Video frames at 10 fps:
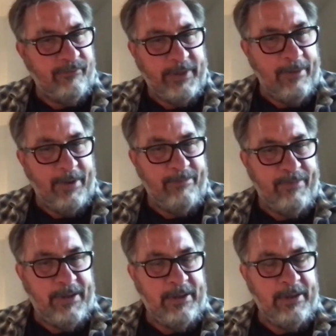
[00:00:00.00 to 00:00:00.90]
of what that might
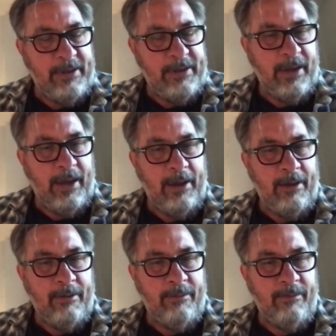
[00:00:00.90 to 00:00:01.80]
be,
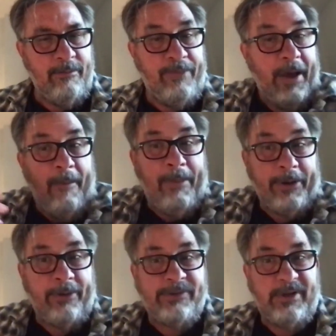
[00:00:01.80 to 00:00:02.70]
but
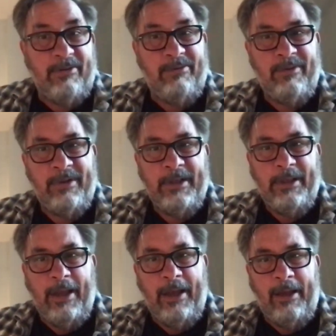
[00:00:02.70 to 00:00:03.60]
also,
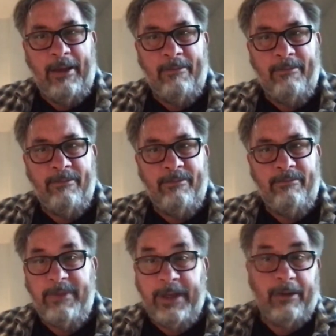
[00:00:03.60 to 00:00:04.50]

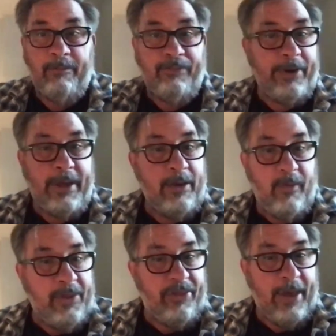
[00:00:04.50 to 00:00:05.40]
bringing
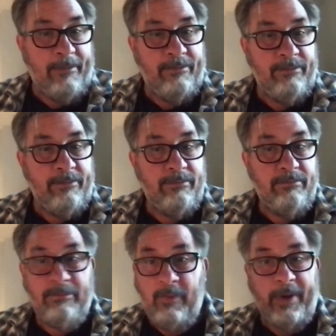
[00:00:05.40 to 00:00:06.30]
with them
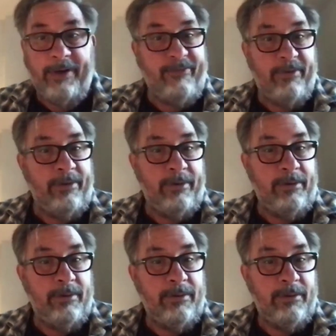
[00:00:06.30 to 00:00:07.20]
whatever
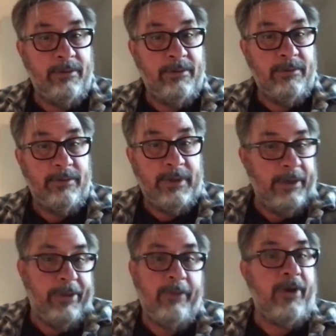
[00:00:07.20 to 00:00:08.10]

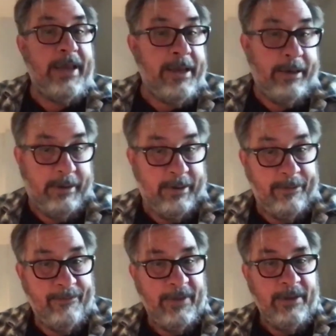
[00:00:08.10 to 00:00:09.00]
they were in,
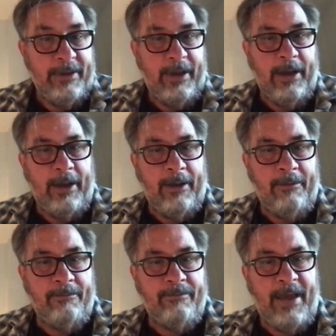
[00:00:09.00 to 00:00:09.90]

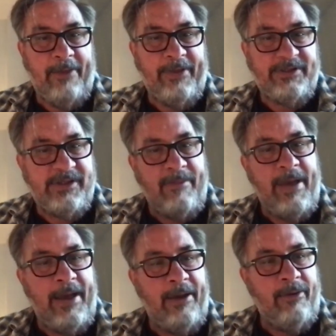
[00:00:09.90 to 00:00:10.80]
and that
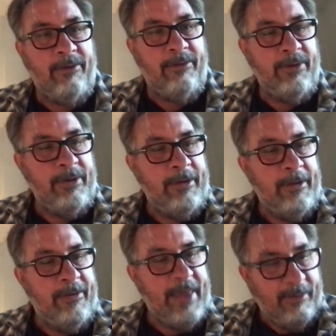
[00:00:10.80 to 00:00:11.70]
somehow
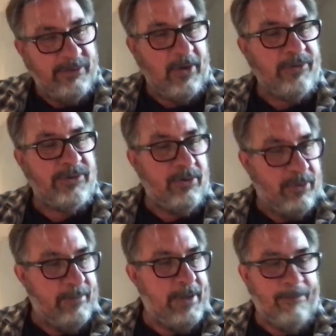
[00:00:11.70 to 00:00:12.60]
that was also going
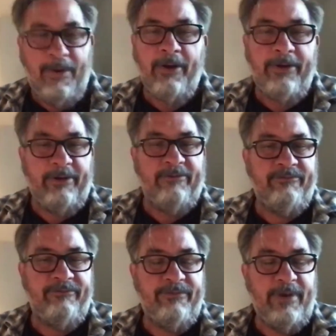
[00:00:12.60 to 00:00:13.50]
to be a part
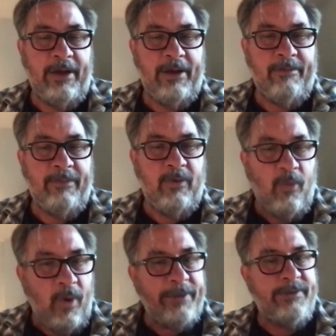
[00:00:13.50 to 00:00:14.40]
of,
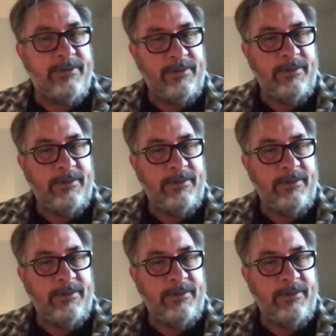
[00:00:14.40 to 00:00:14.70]
what